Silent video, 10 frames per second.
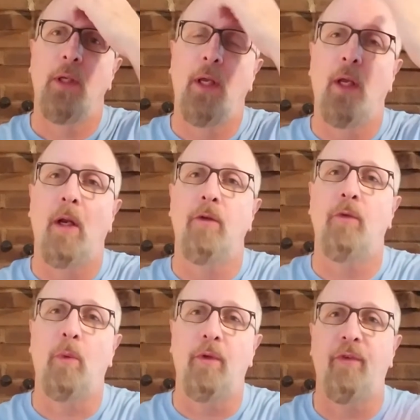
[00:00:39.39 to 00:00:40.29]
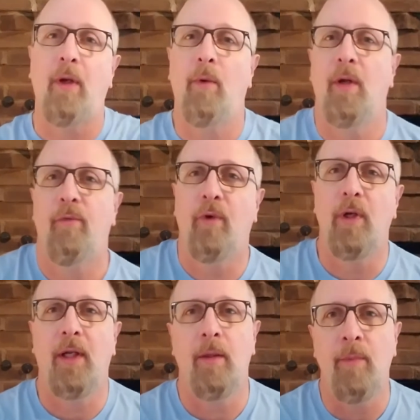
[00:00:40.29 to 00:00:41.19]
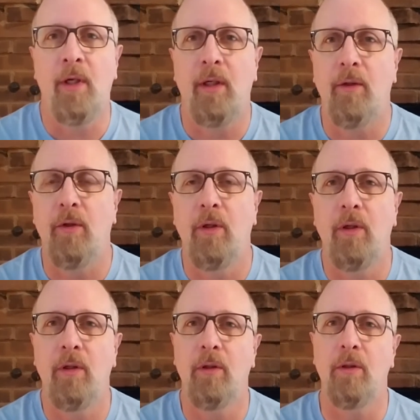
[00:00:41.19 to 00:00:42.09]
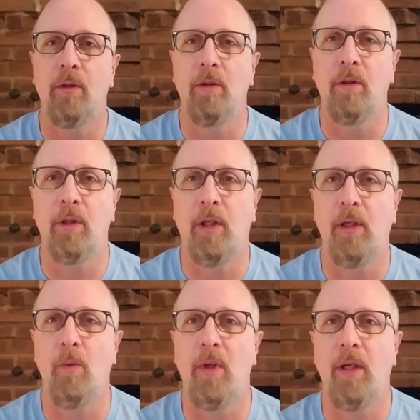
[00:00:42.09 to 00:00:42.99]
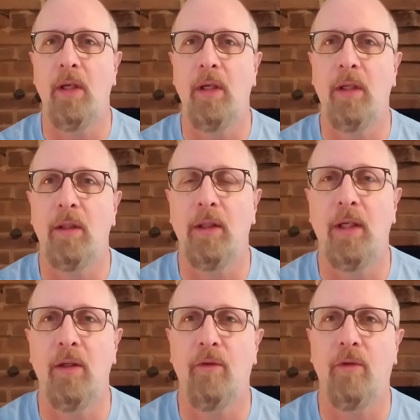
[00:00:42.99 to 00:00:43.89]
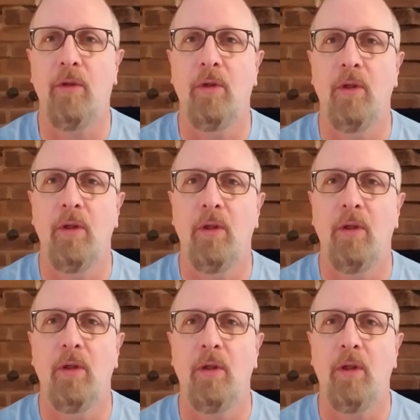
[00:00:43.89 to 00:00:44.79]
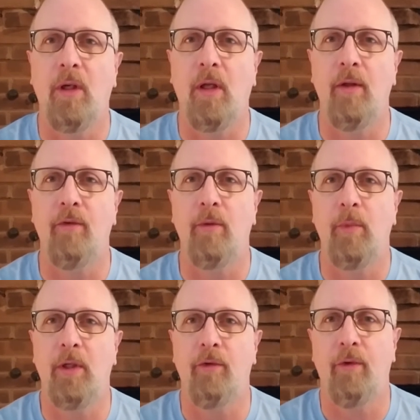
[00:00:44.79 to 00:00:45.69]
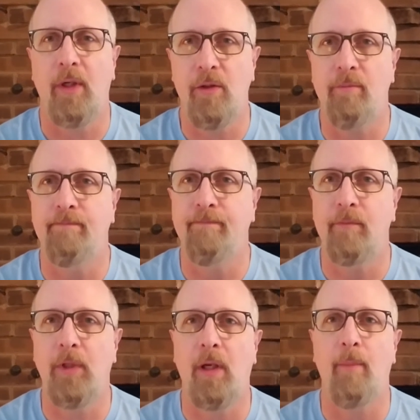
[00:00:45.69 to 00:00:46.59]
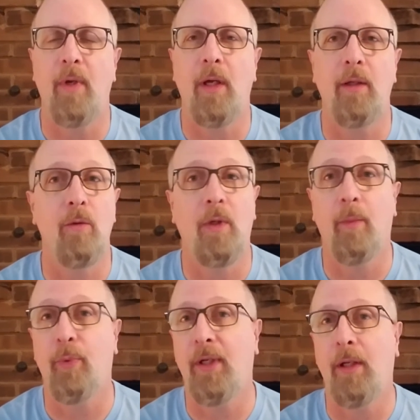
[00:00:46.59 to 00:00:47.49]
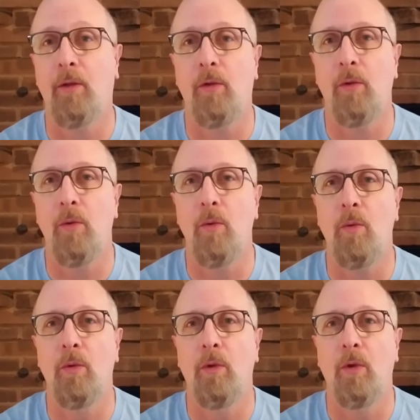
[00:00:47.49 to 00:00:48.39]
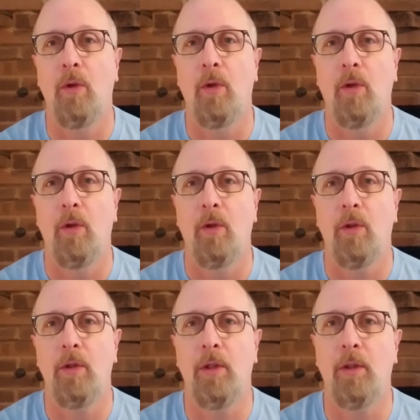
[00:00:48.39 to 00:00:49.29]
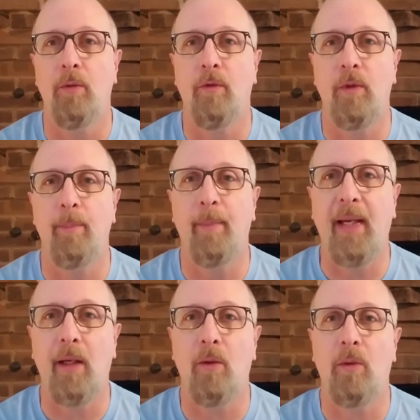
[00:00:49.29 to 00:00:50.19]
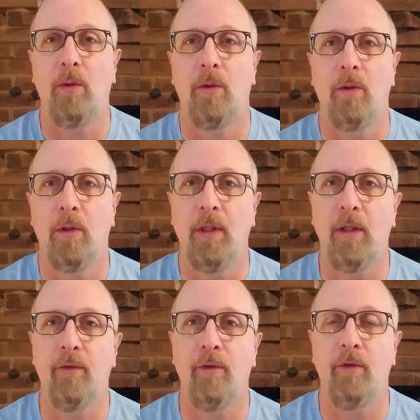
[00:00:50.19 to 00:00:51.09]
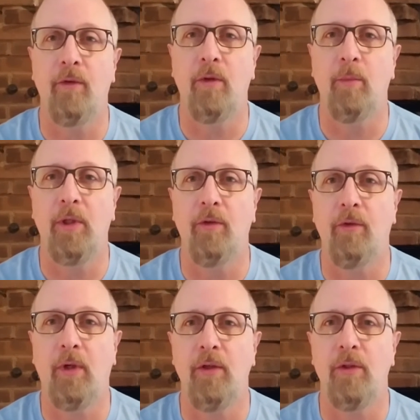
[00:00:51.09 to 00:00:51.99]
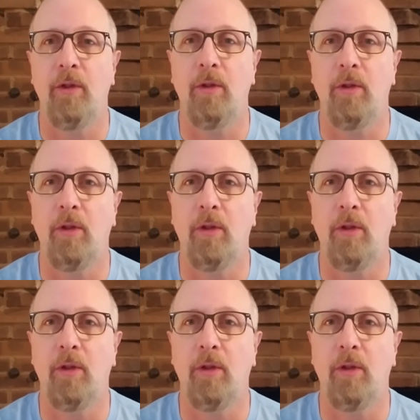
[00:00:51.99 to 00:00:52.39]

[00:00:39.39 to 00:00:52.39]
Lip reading: And I just want to say right up front, I am not in any way against this administration. I do not plan to continuously battle against this administration.